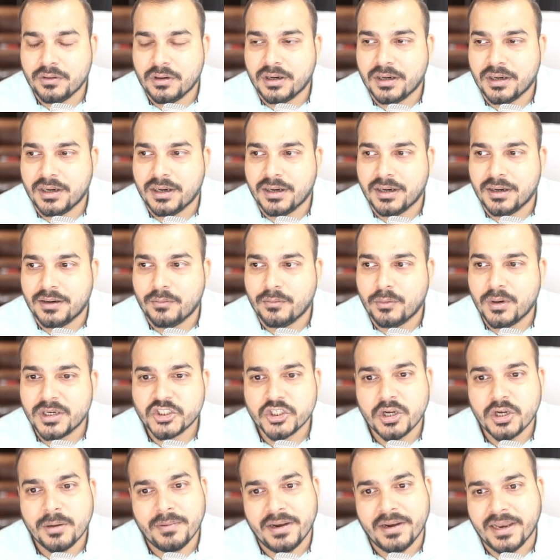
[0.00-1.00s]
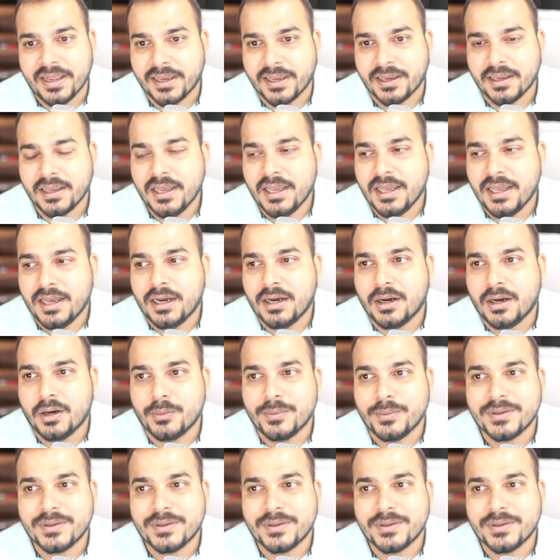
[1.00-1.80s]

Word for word: uh, workshop link uh,